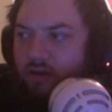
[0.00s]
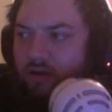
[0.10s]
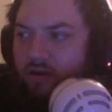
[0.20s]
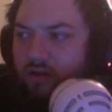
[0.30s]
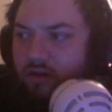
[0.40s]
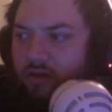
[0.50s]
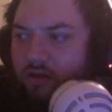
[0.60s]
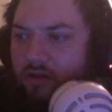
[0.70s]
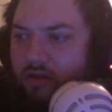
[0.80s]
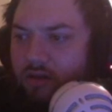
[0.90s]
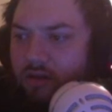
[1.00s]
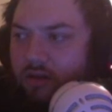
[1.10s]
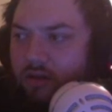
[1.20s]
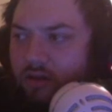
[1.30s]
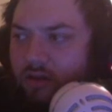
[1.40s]

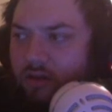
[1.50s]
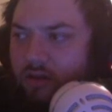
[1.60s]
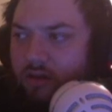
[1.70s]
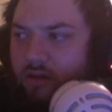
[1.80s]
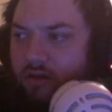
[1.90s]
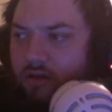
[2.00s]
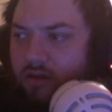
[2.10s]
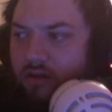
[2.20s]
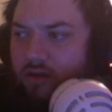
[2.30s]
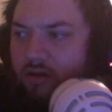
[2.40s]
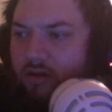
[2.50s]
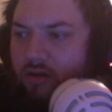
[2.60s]
Nothing is said.